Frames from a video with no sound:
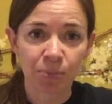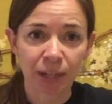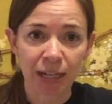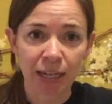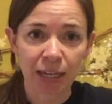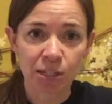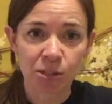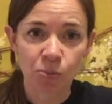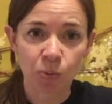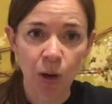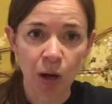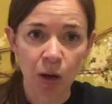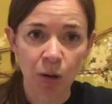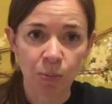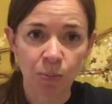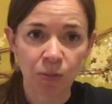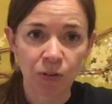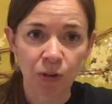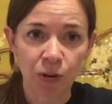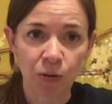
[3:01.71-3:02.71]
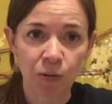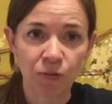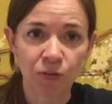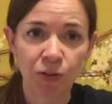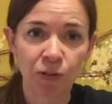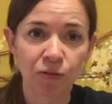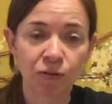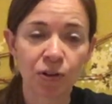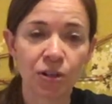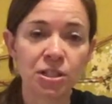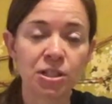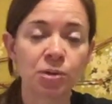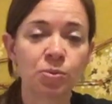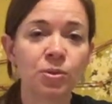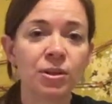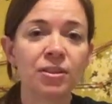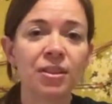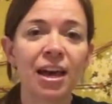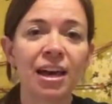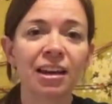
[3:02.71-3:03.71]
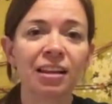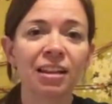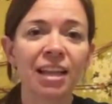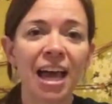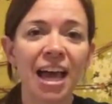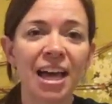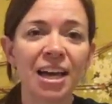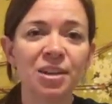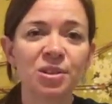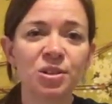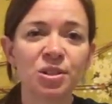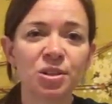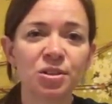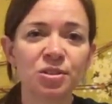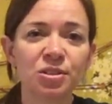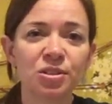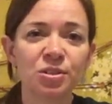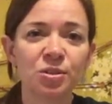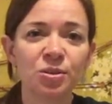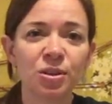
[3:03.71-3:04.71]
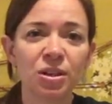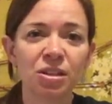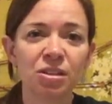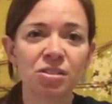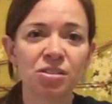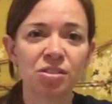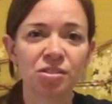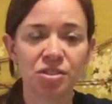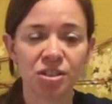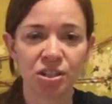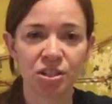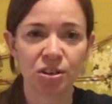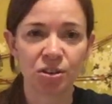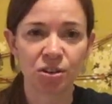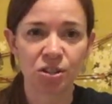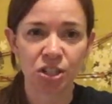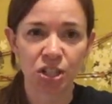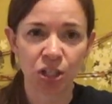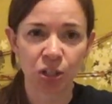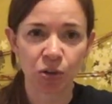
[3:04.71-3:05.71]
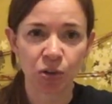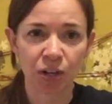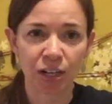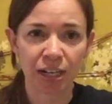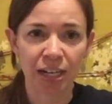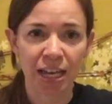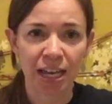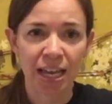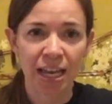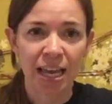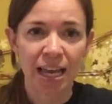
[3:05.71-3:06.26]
plan as well. So feel free to read that aloud to your students or to your children.